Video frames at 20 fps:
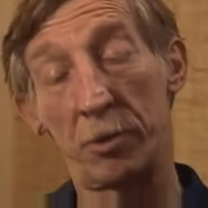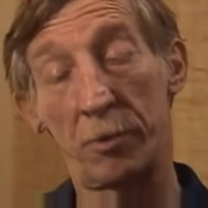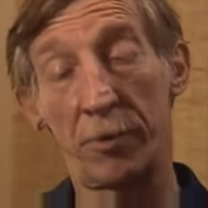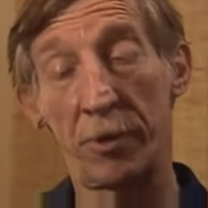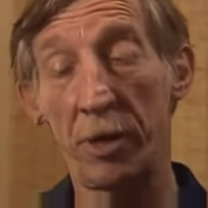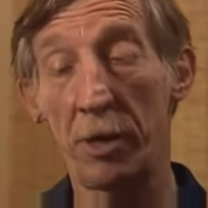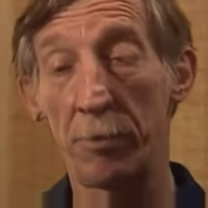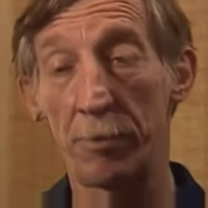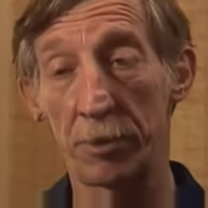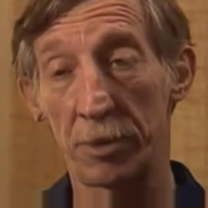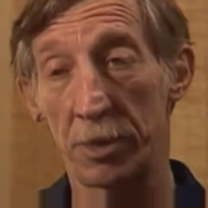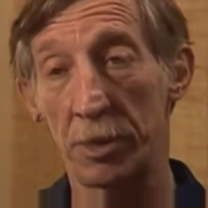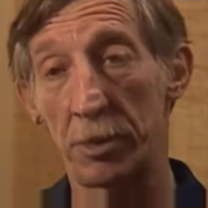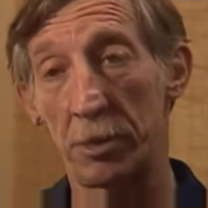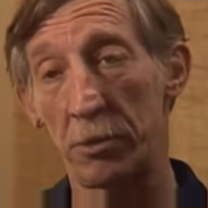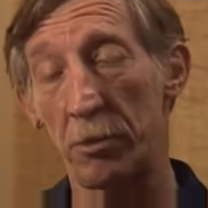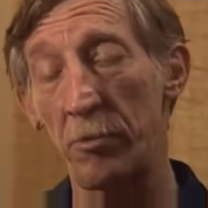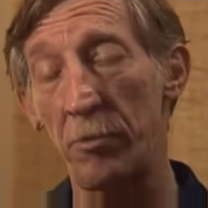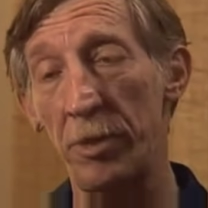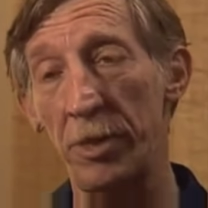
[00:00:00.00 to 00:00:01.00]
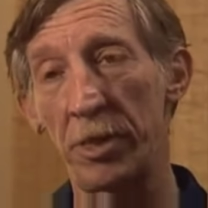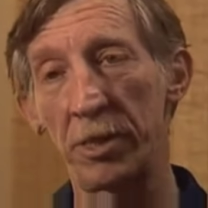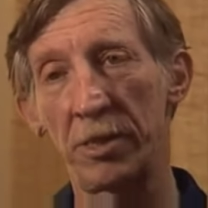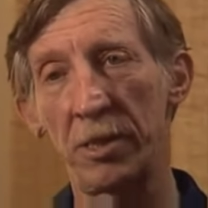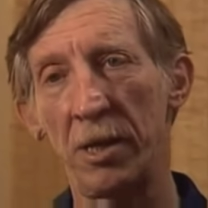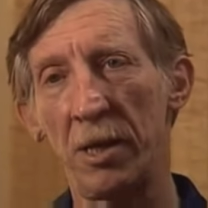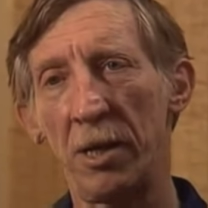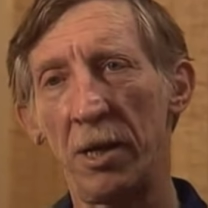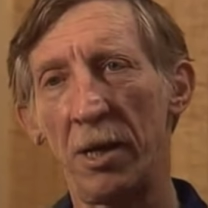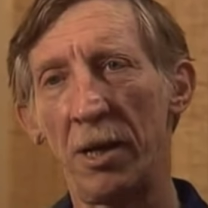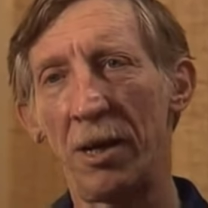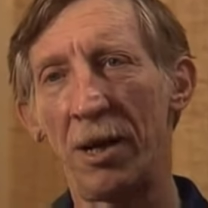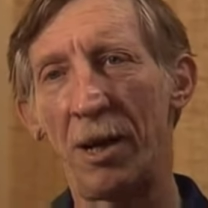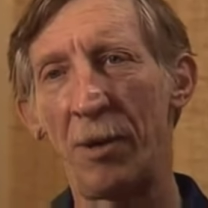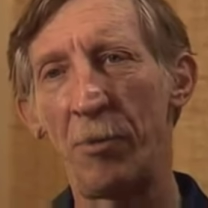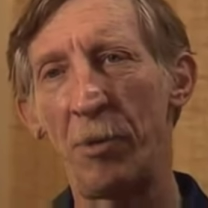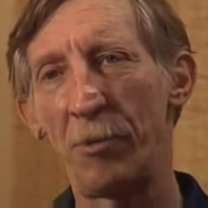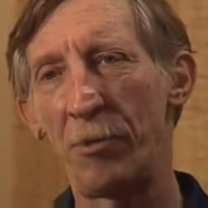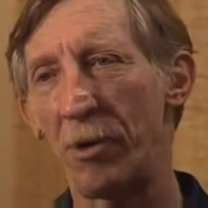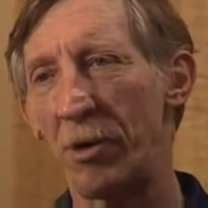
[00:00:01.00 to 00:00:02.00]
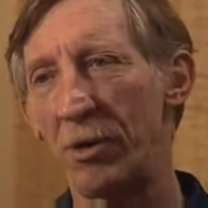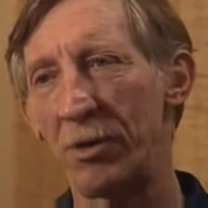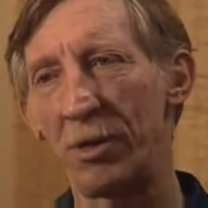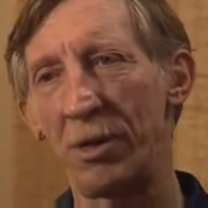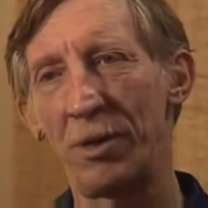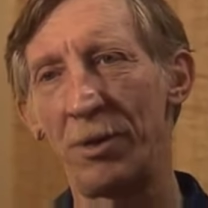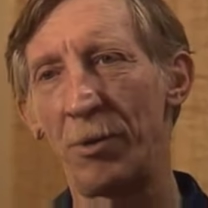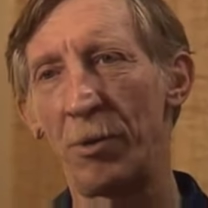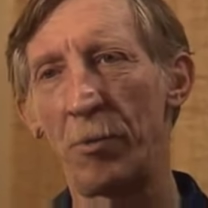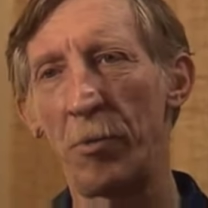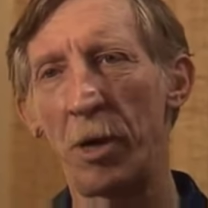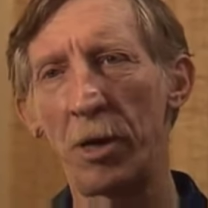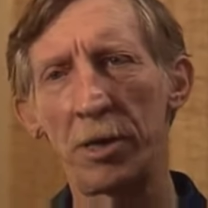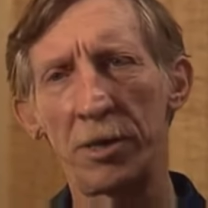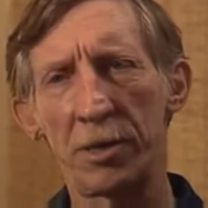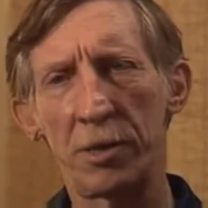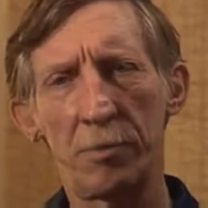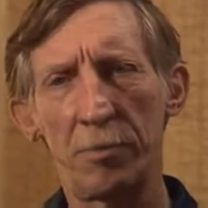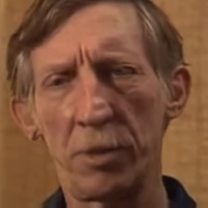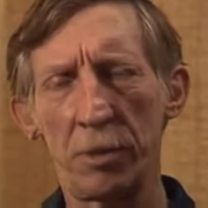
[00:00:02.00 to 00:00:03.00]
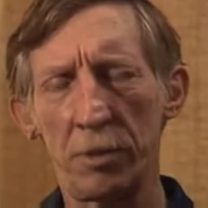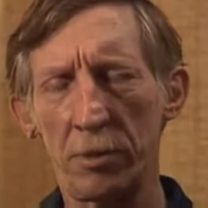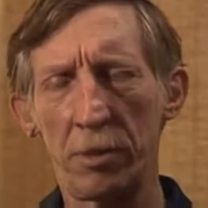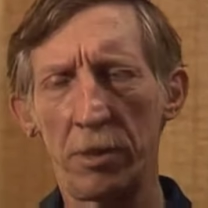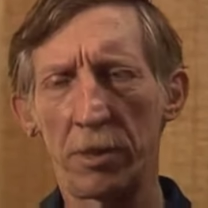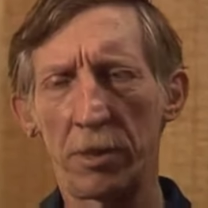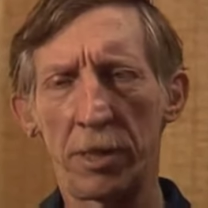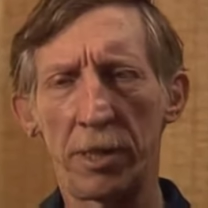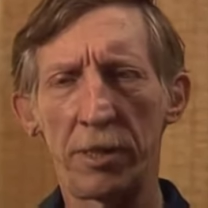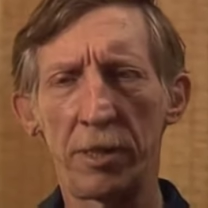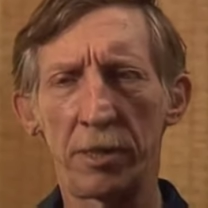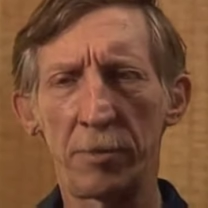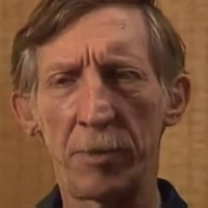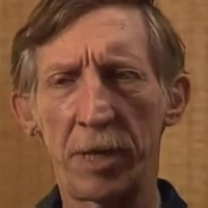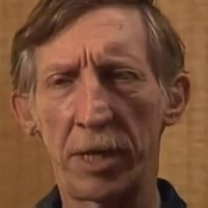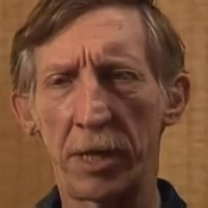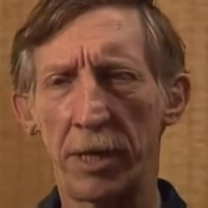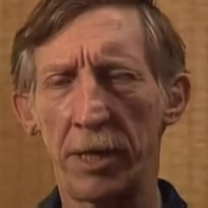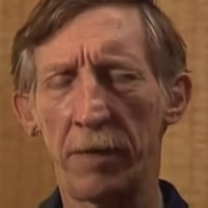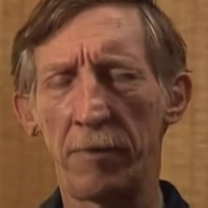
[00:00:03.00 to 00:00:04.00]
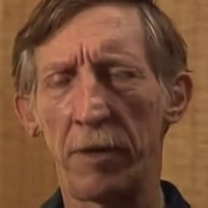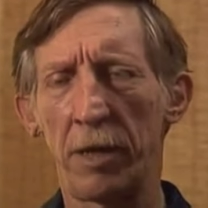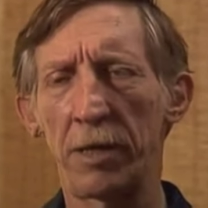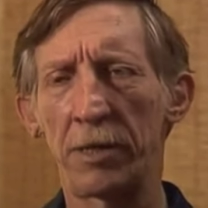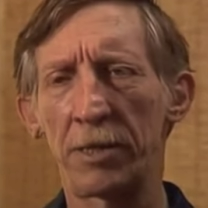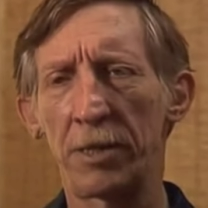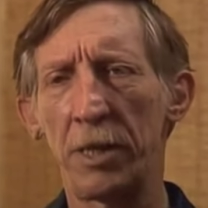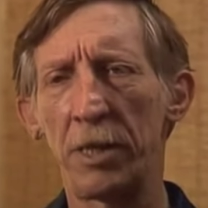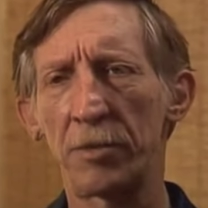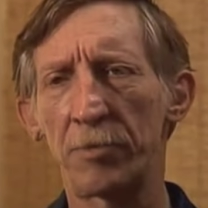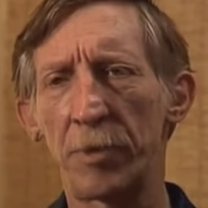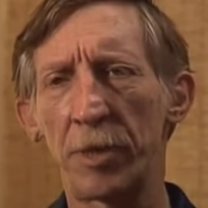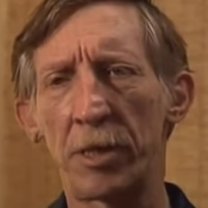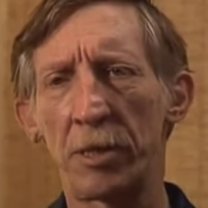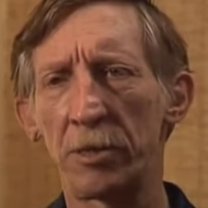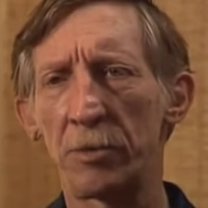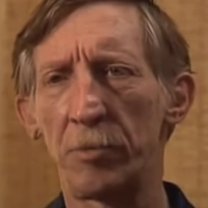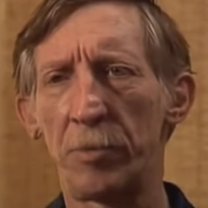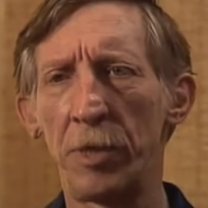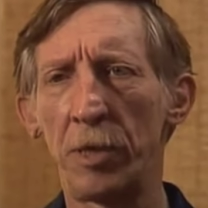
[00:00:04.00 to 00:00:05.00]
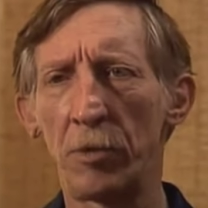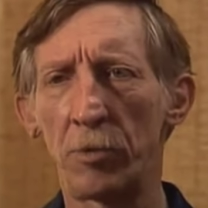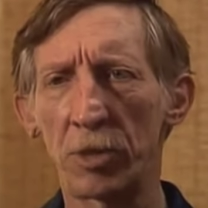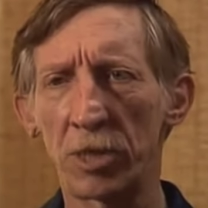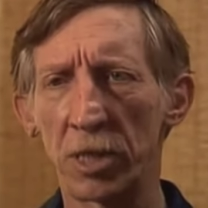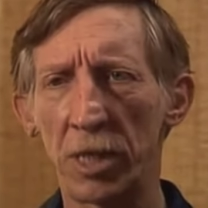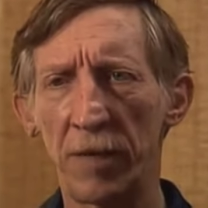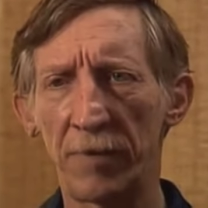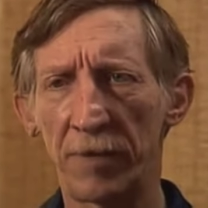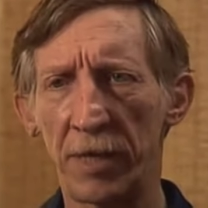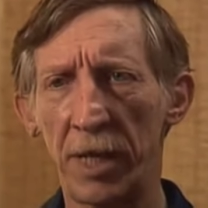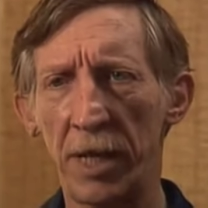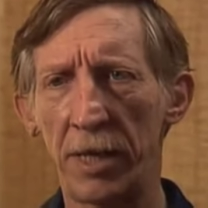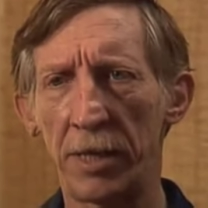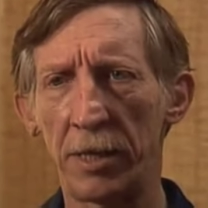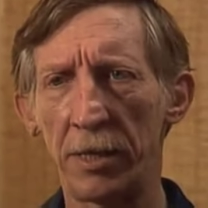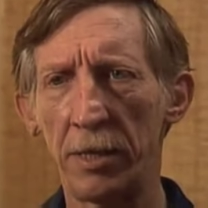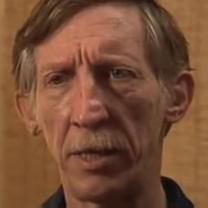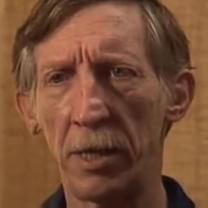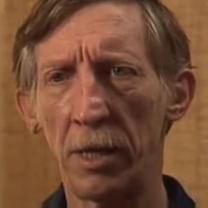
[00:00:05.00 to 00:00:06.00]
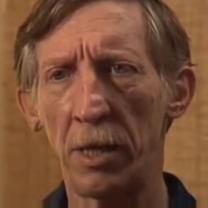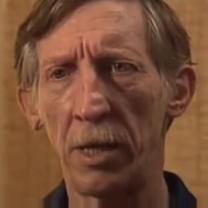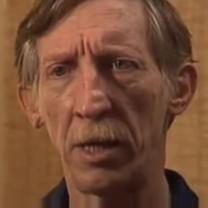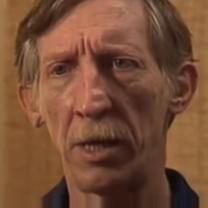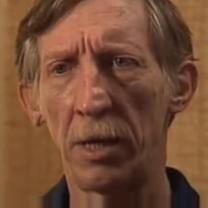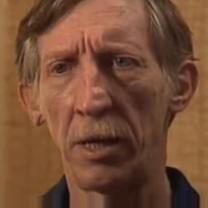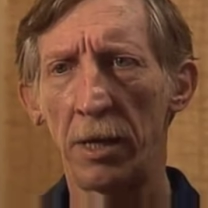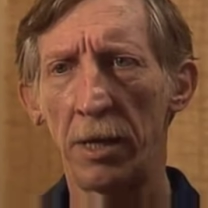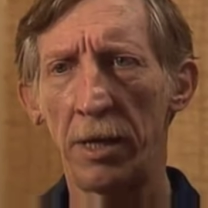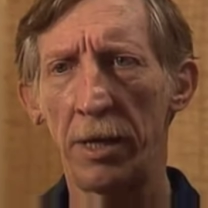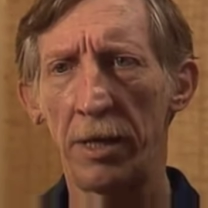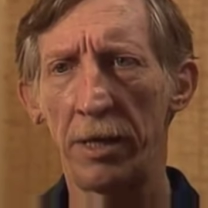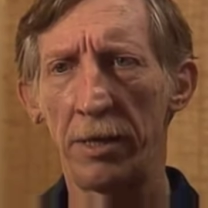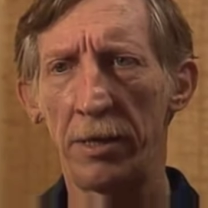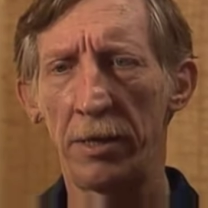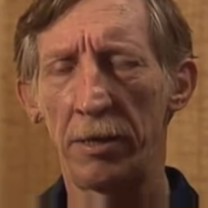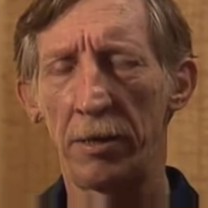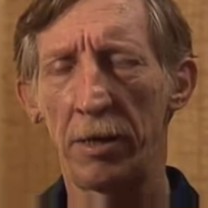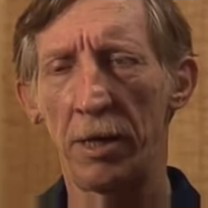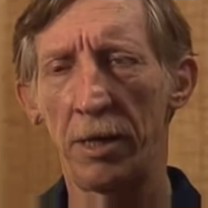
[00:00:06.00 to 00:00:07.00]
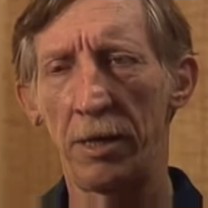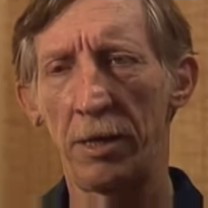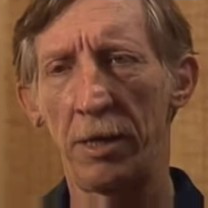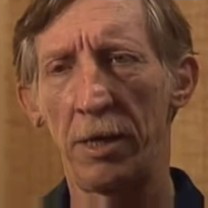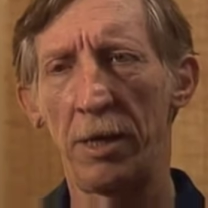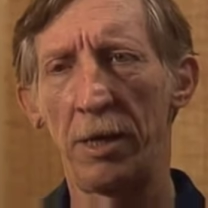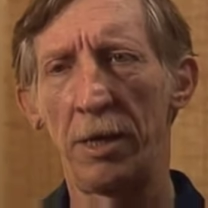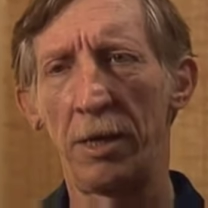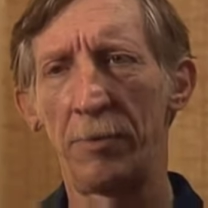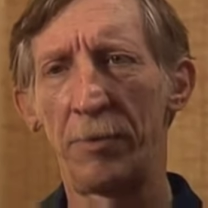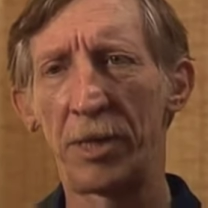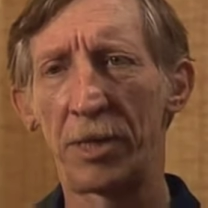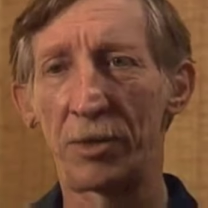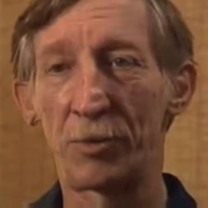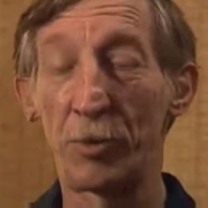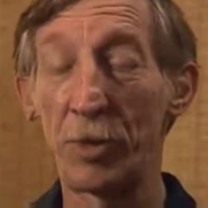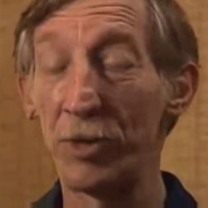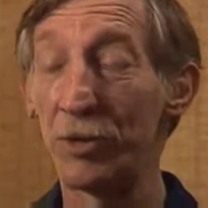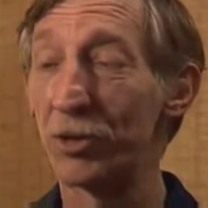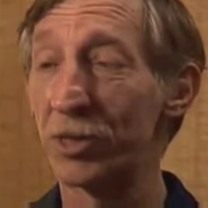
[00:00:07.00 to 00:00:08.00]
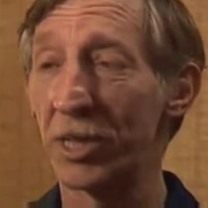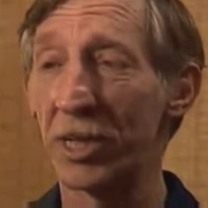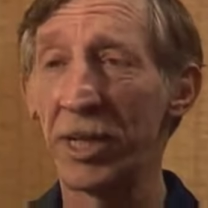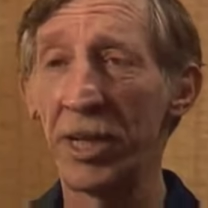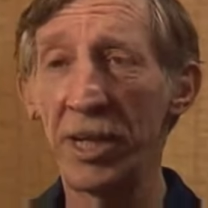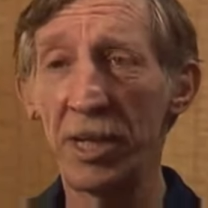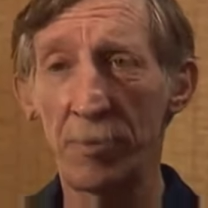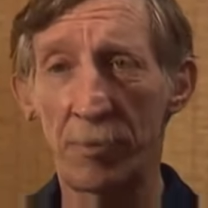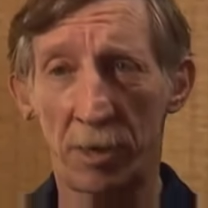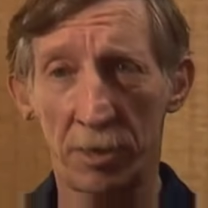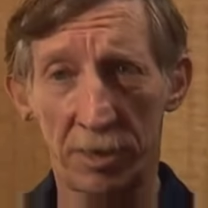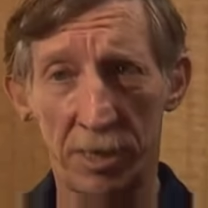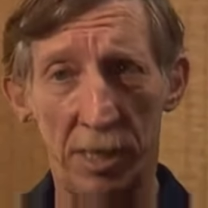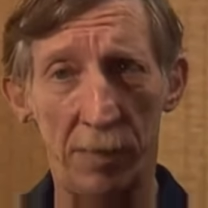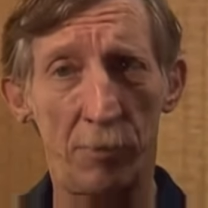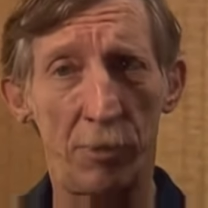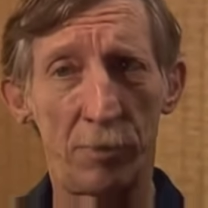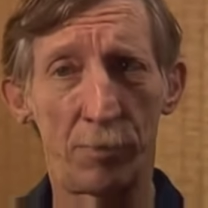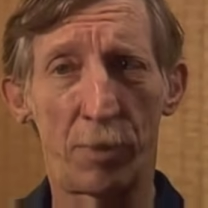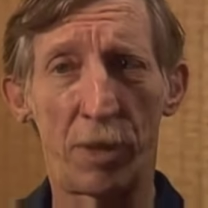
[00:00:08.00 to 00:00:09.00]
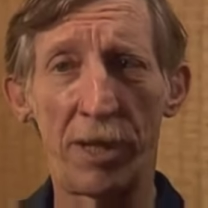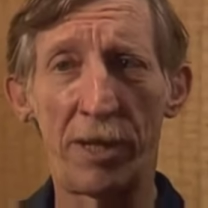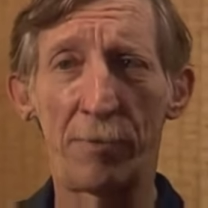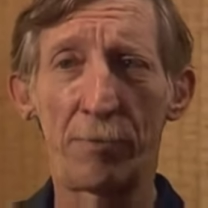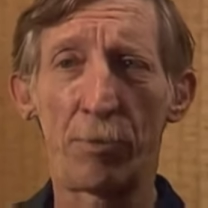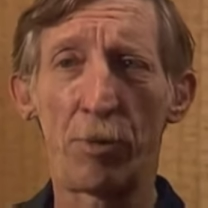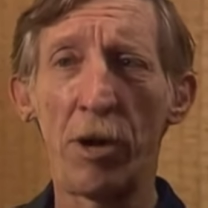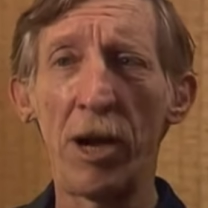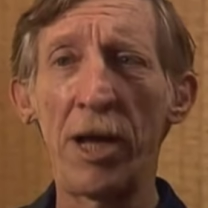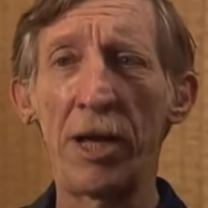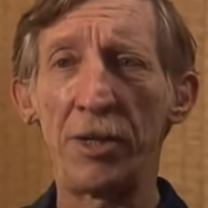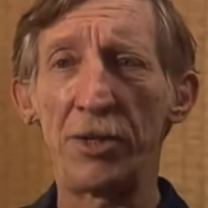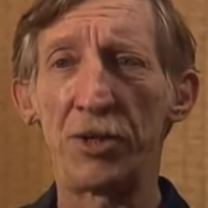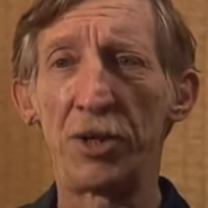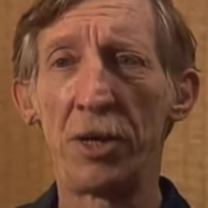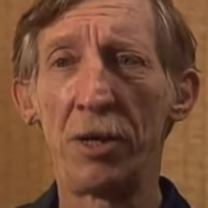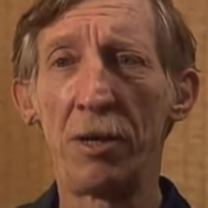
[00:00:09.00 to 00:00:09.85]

therapist had told me this, I reminded myself, you know, that doesn't make a hell of a lot of sense, because Bill was left-handed, and, you know, because we used to kid him all the time when playing bridge